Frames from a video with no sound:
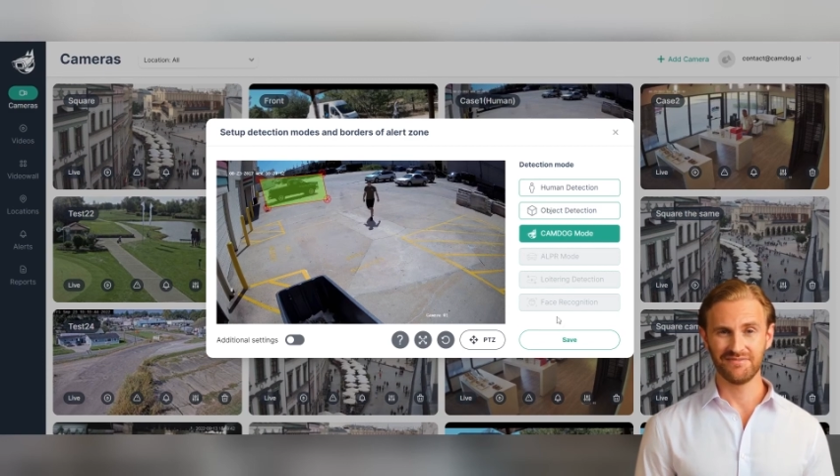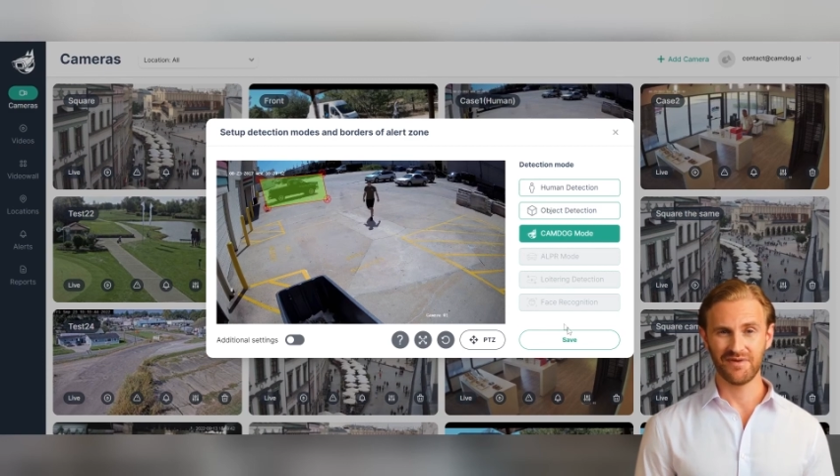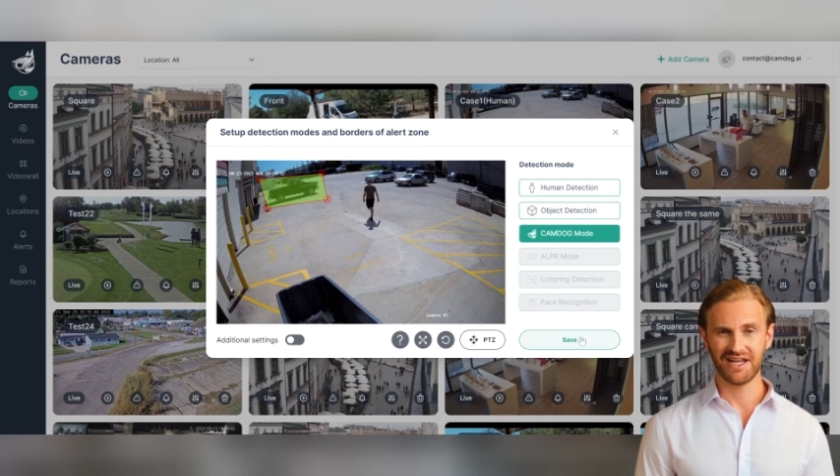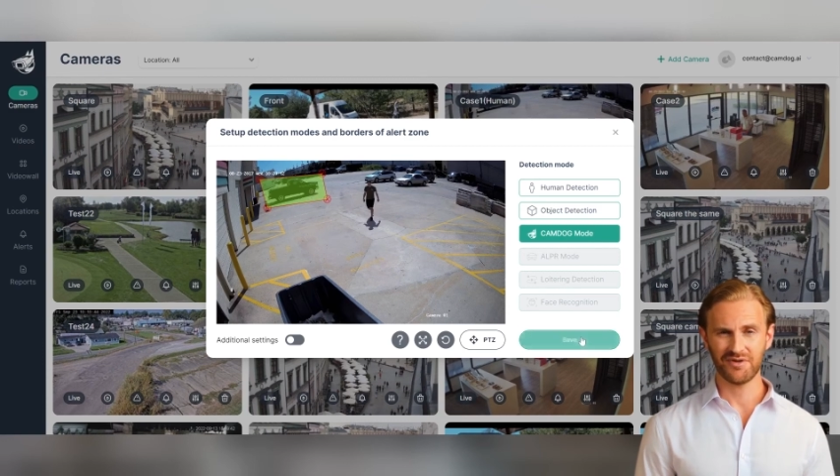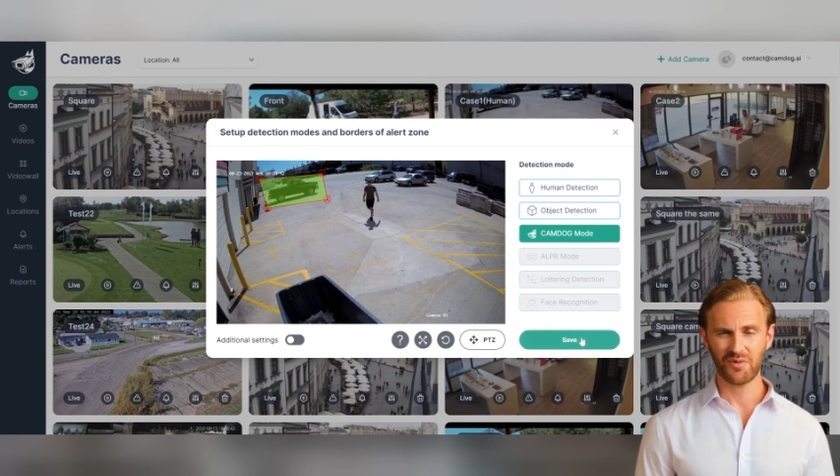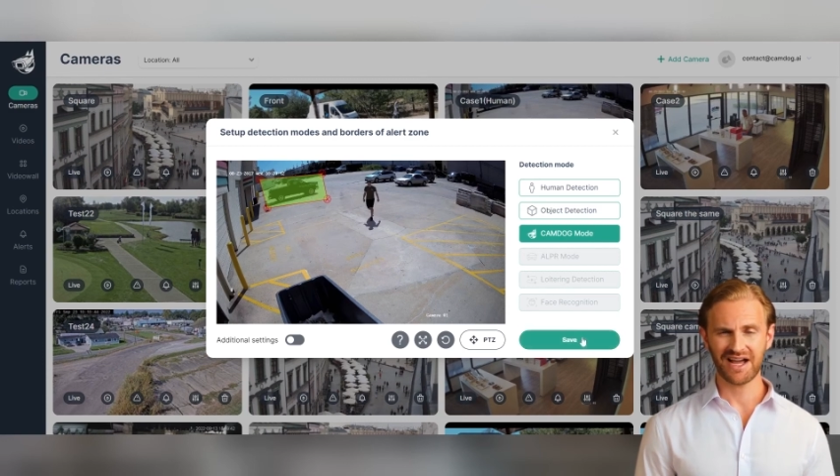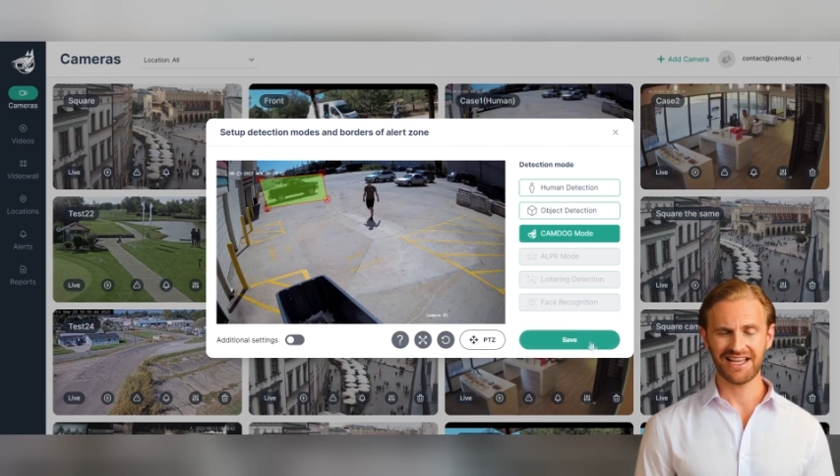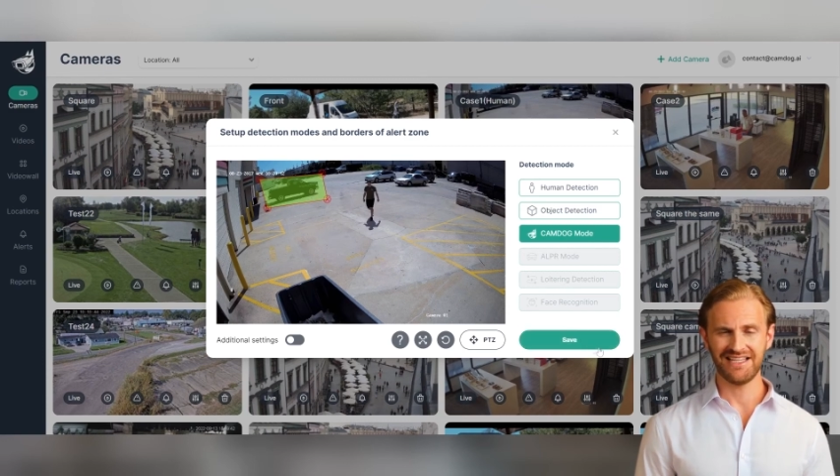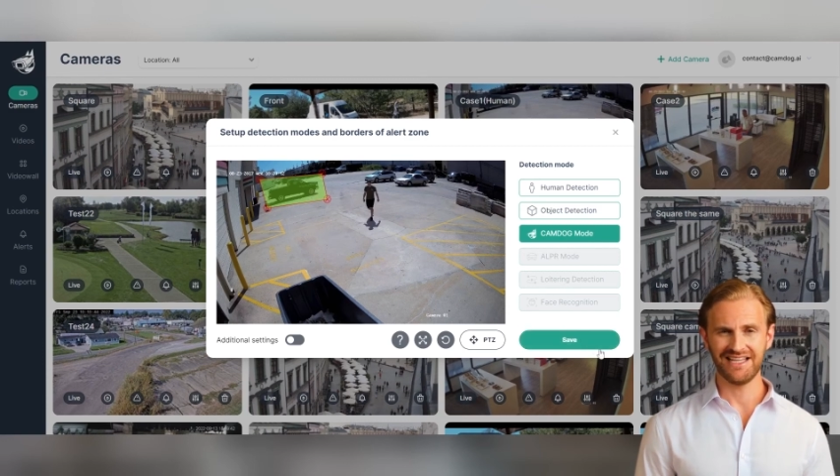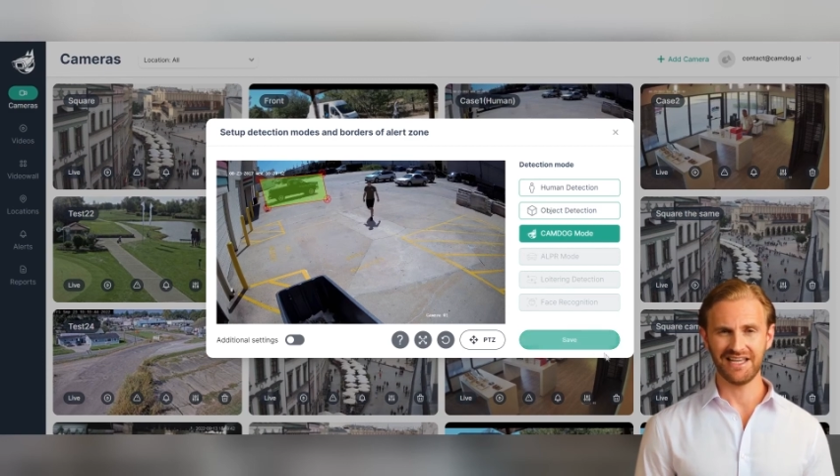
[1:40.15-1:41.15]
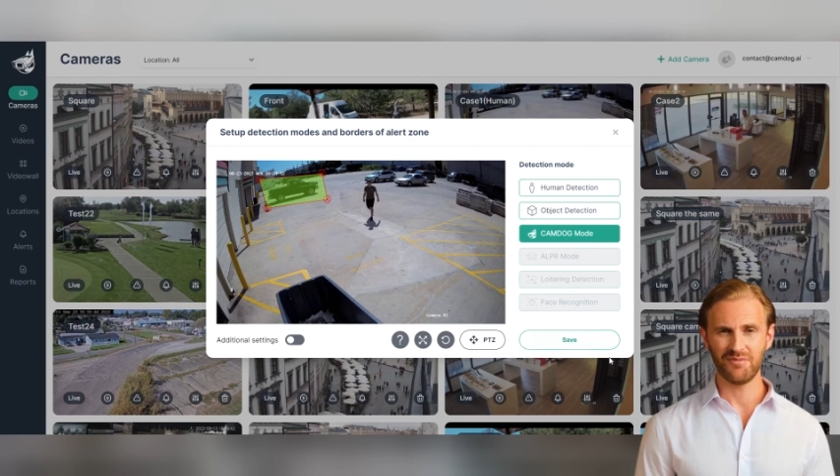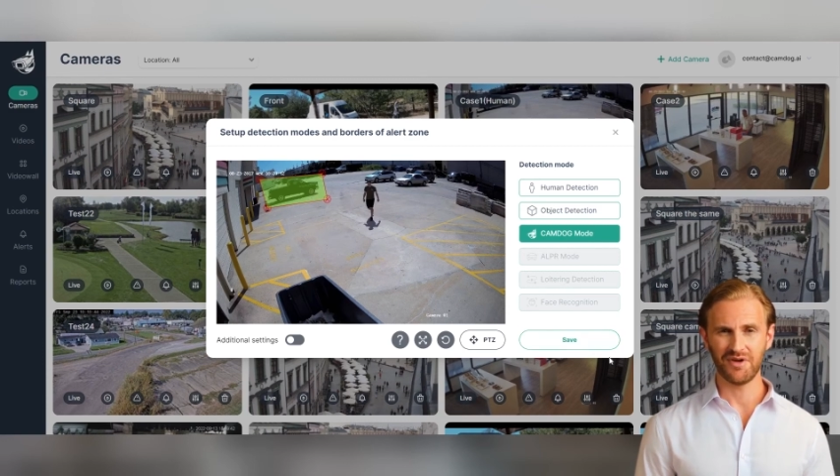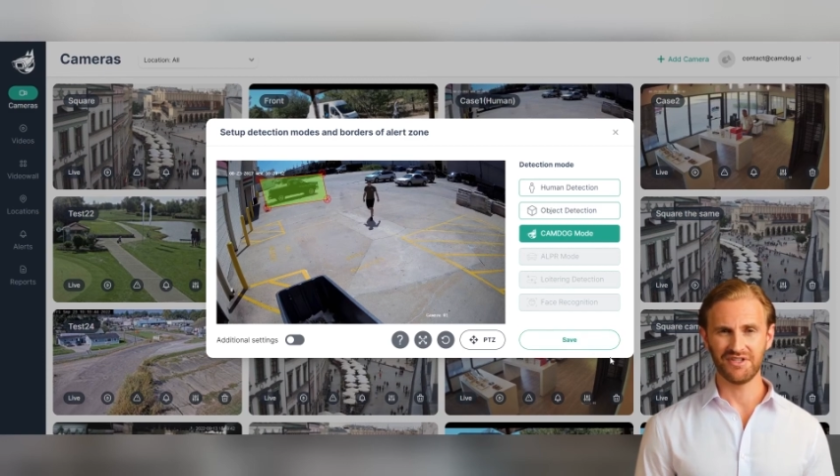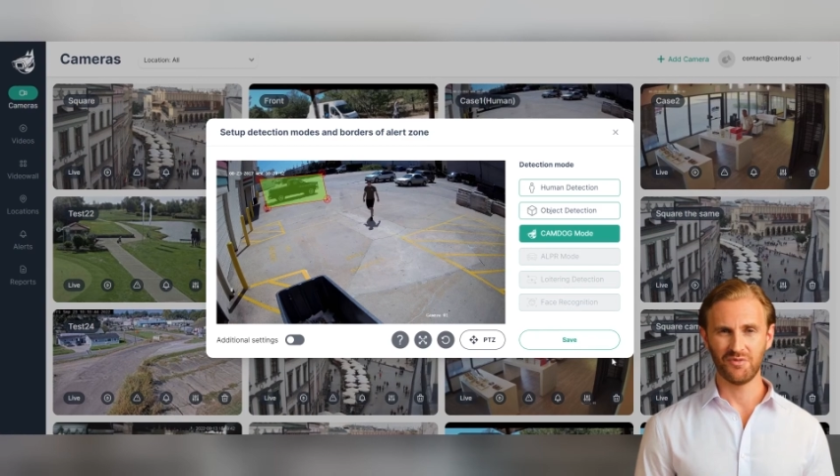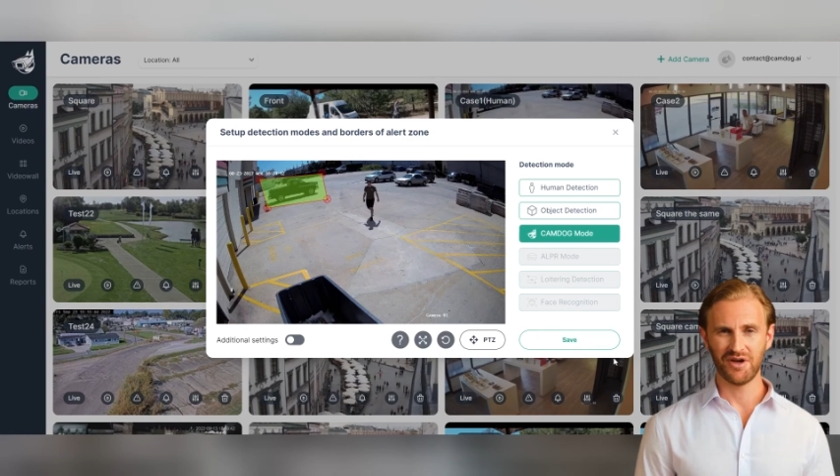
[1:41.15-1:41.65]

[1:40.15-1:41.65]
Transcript: By the way, it works